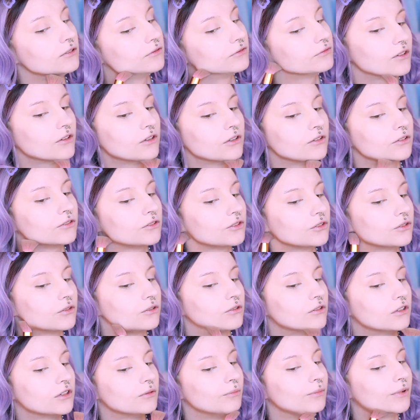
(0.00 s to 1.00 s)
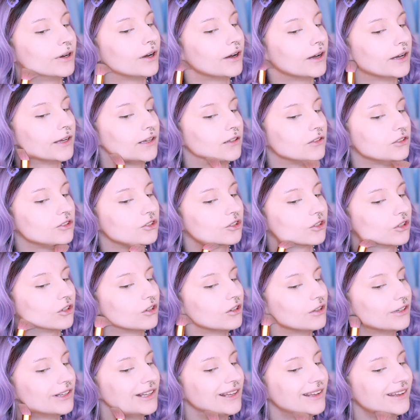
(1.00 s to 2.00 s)
contour my
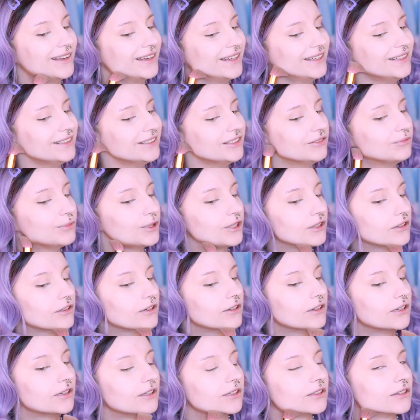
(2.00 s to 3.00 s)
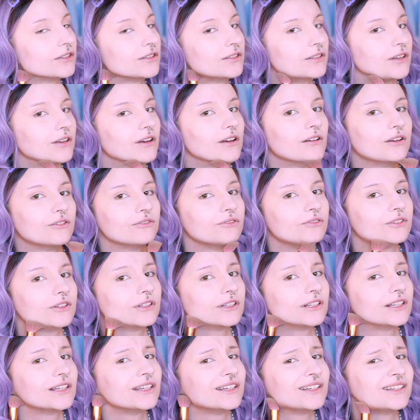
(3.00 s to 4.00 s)
jawline because I feel
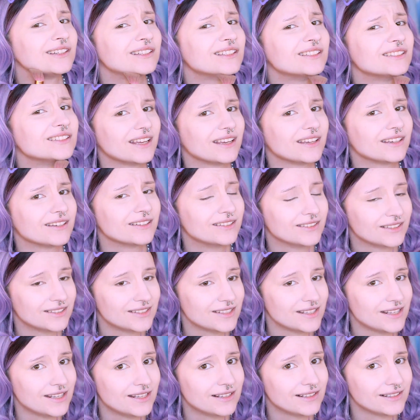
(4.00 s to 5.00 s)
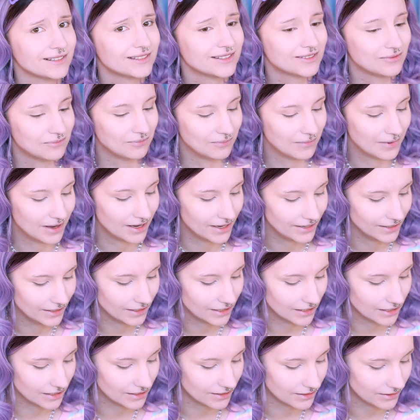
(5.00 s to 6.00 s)
like it conceals my
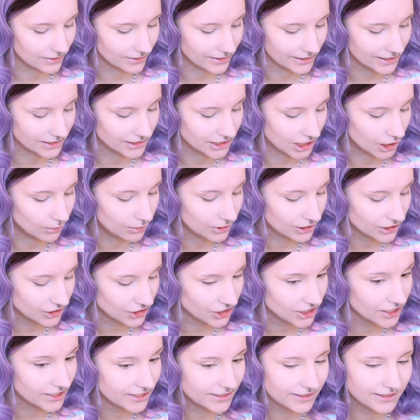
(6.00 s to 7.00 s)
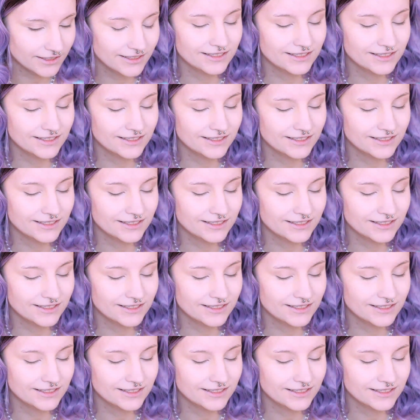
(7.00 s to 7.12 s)
ugly double chin